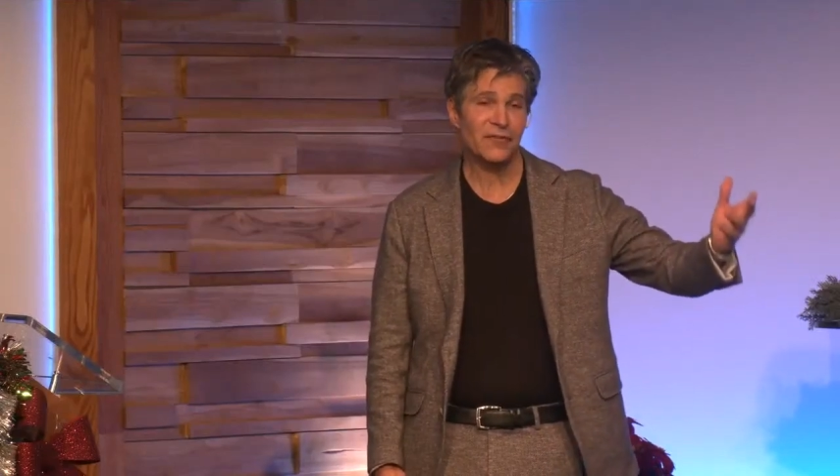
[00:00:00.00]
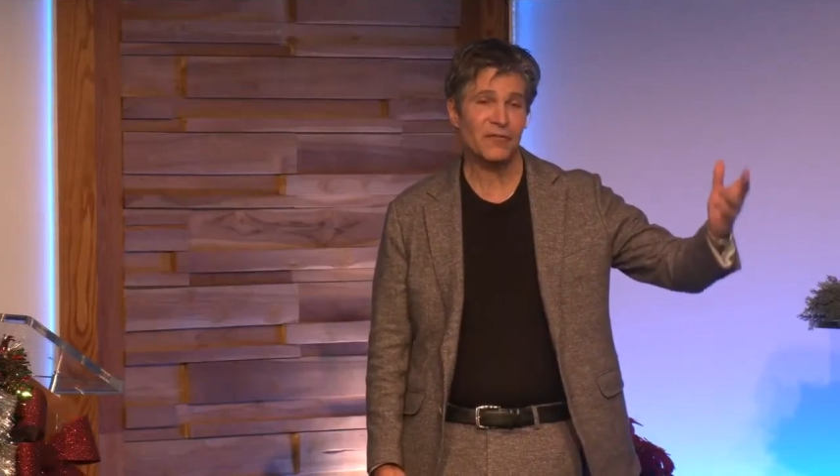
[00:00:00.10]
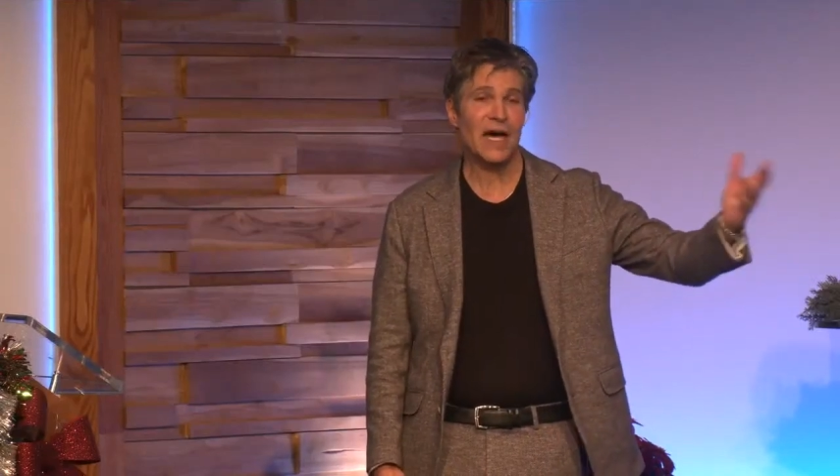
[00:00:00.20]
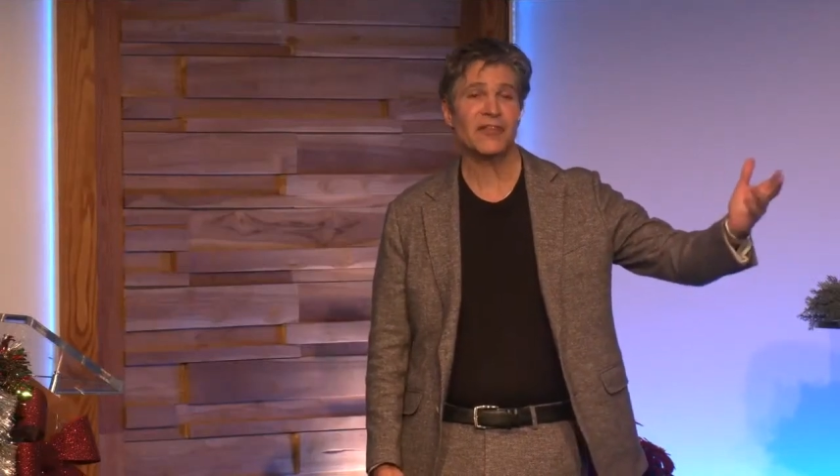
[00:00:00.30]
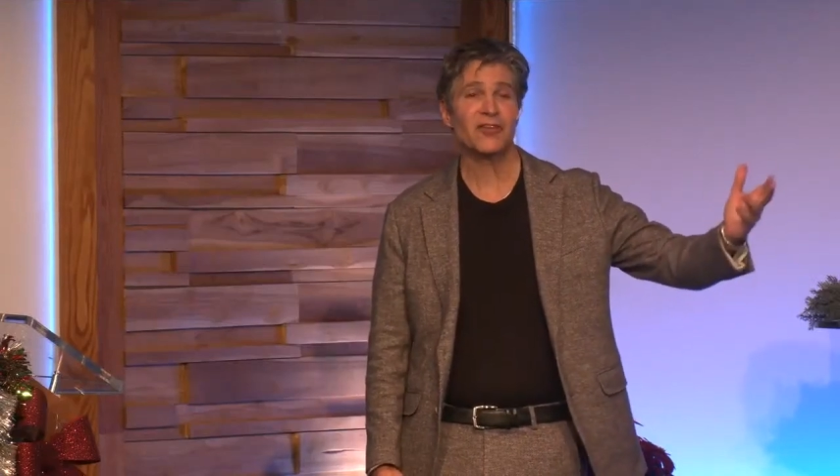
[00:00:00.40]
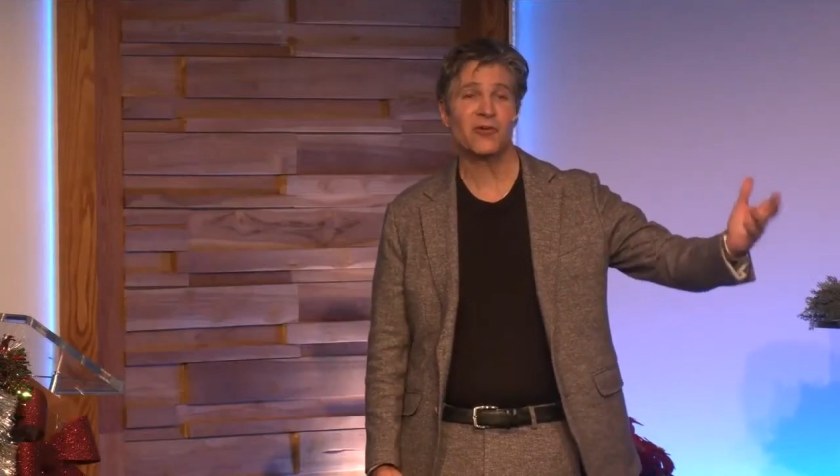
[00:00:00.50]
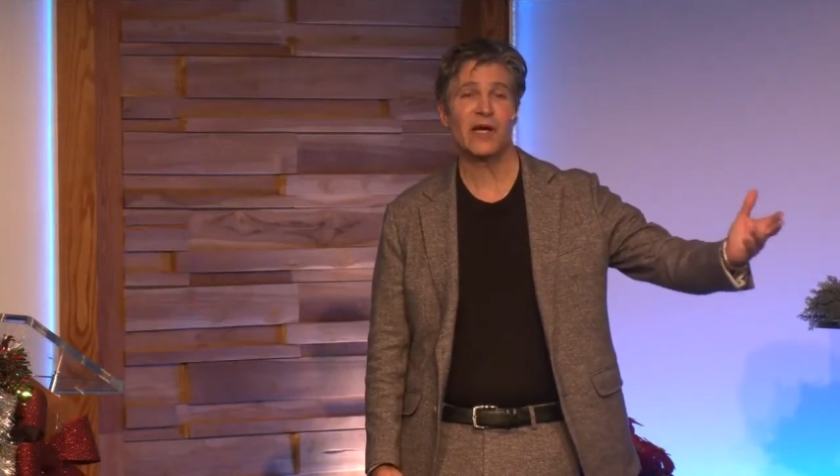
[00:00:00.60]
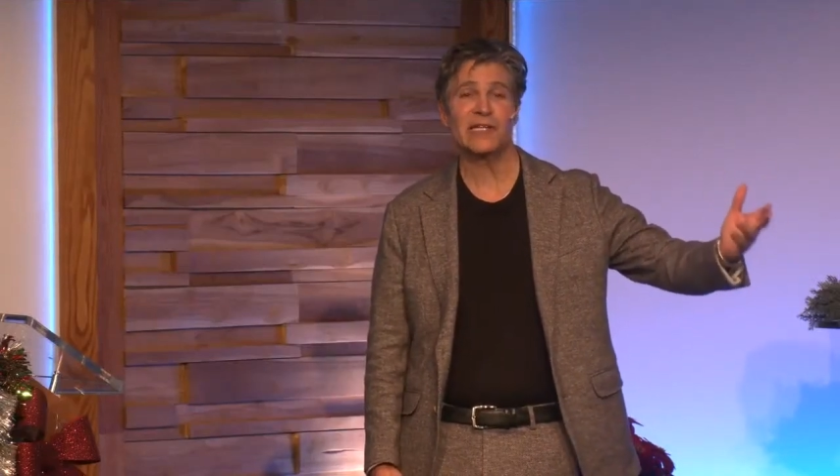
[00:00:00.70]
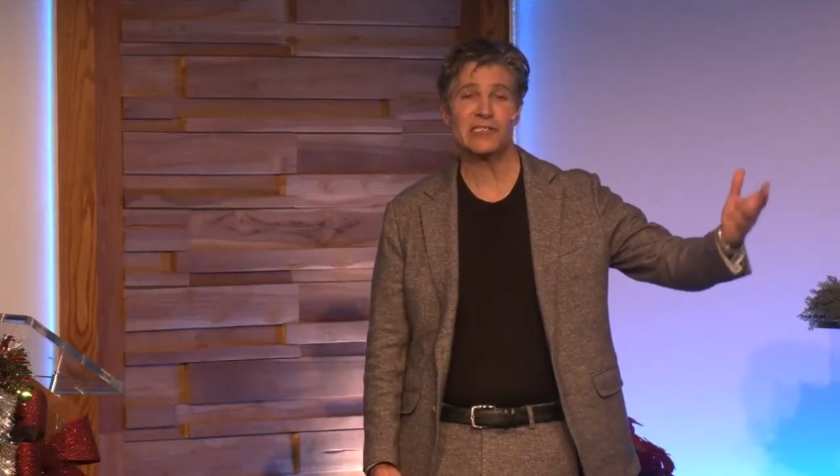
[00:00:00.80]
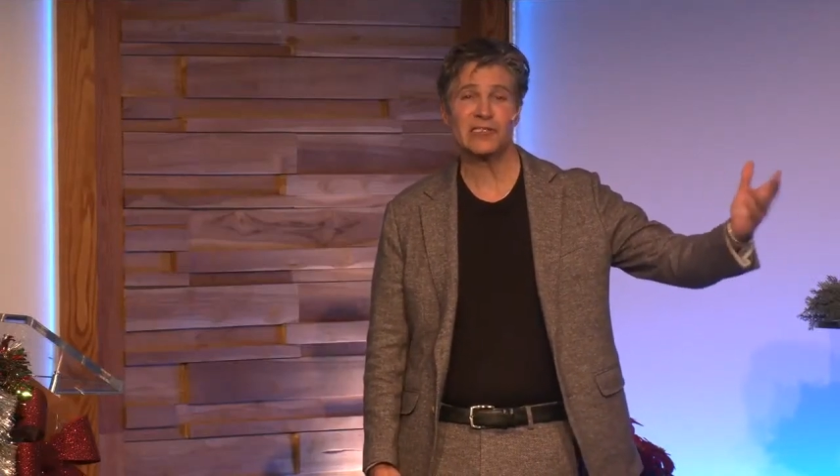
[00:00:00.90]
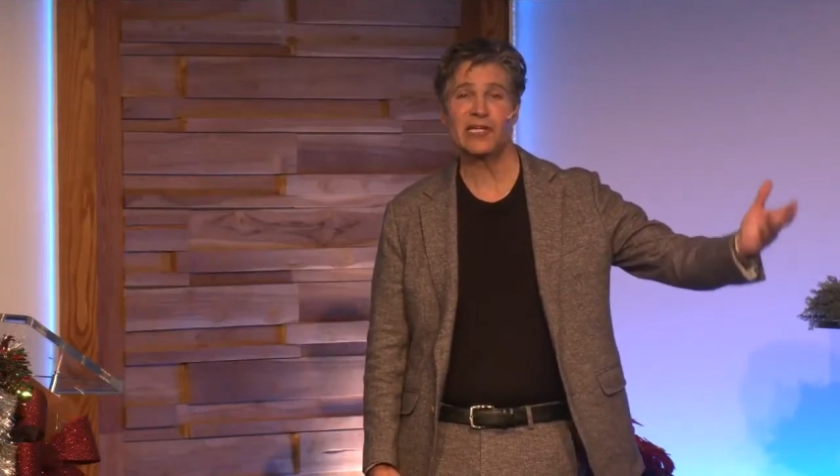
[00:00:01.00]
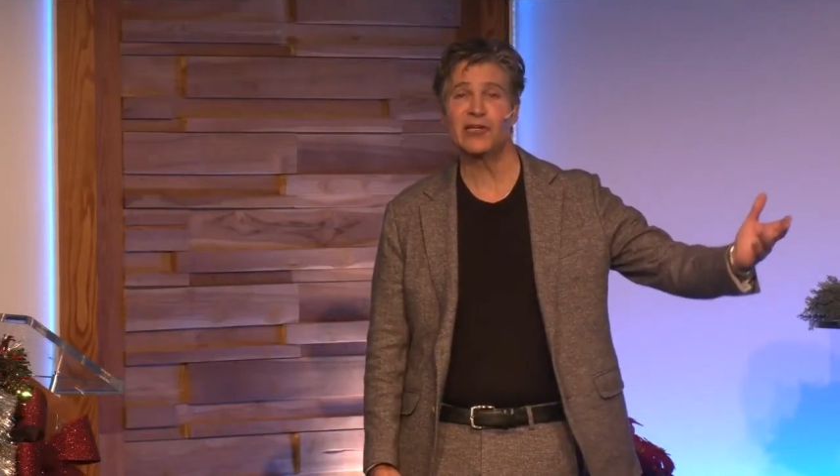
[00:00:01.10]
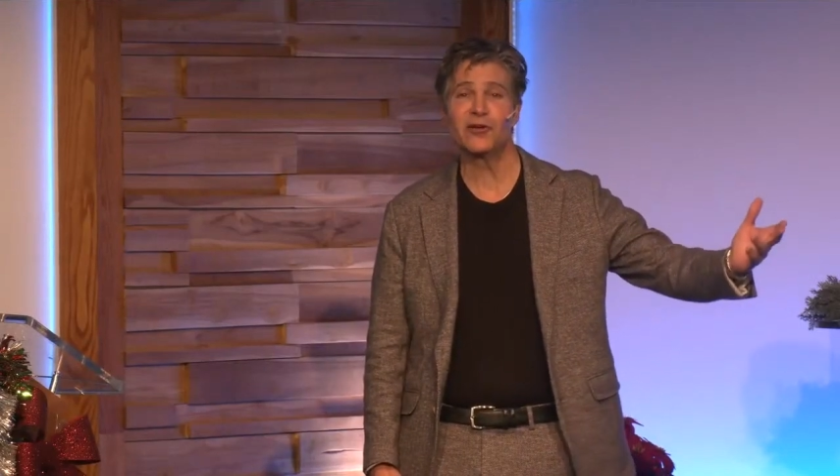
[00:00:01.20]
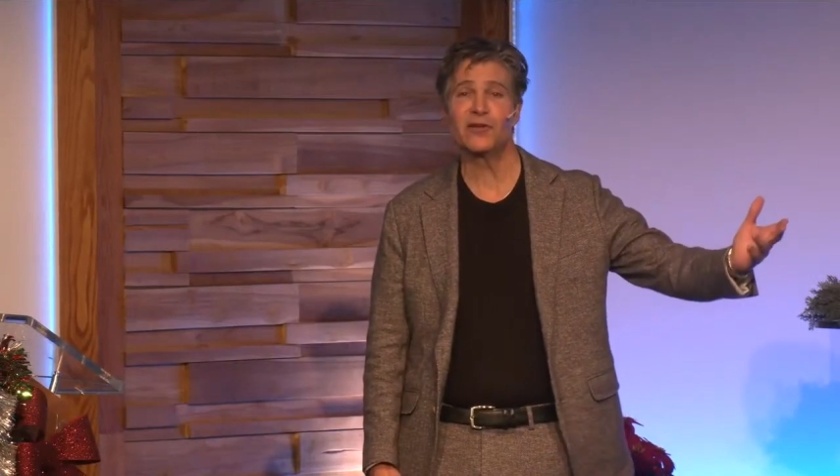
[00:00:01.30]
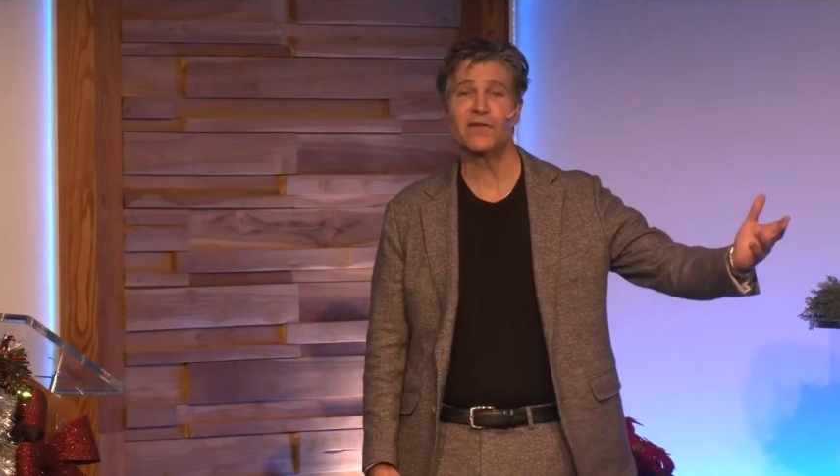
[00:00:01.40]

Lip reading: if not the greatest leader